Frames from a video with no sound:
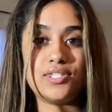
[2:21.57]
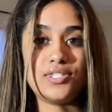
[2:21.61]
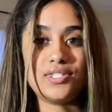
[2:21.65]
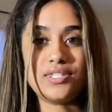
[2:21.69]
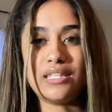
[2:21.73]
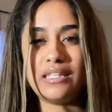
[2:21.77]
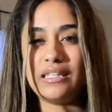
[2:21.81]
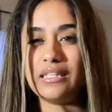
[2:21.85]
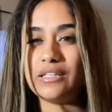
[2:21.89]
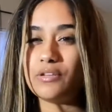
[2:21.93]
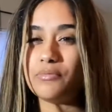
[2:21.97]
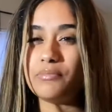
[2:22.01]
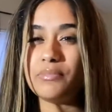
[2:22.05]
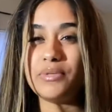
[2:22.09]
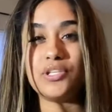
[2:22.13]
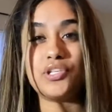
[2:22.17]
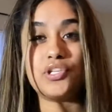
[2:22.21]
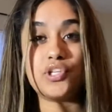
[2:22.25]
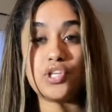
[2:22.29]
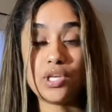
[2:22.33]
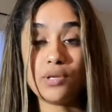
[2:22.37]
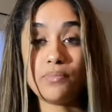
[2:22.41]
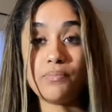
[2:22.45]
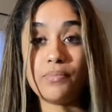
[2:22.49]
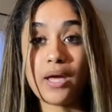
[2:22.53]
a little bit
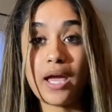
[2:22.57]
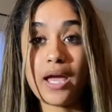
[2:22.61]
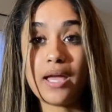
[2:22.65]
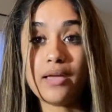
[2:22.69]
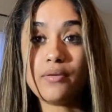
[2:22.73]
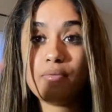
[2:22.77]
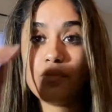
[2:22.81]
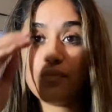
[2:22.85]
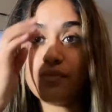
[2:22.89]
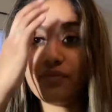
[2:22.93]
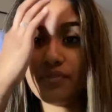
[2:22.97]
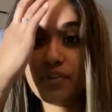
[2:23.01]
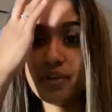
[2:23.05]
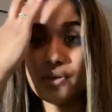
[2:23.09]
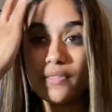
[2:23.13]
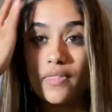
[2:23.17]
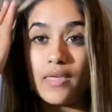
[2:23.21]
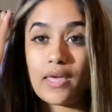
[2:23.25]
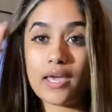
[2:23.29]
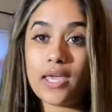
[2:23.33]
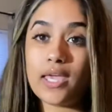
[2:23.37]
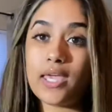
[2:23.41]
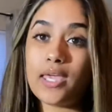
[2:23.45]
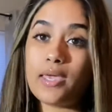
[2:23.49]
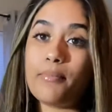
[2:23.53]
cheap, I feel
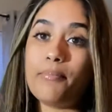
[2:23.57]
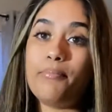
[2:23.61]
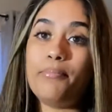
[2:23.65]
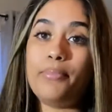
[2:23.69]
like.